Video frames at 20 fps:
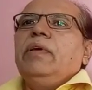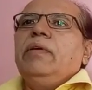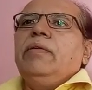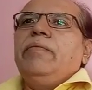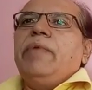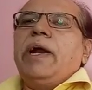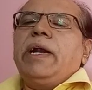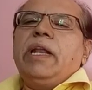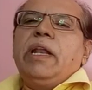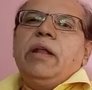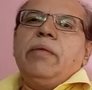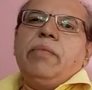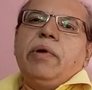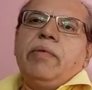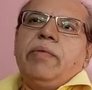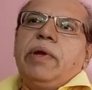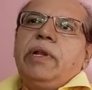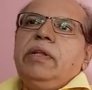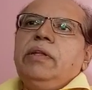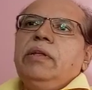Factor number
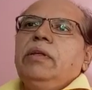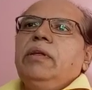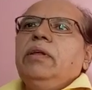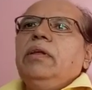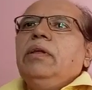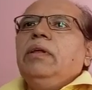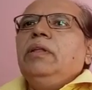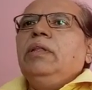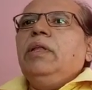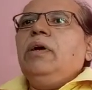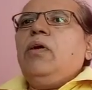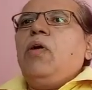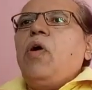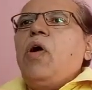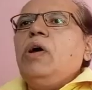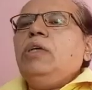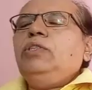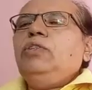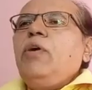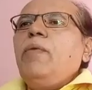1, the
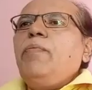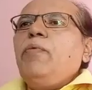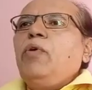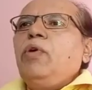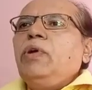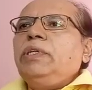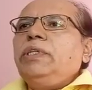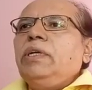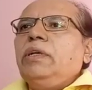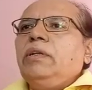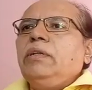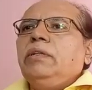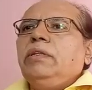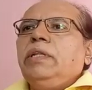cost of production,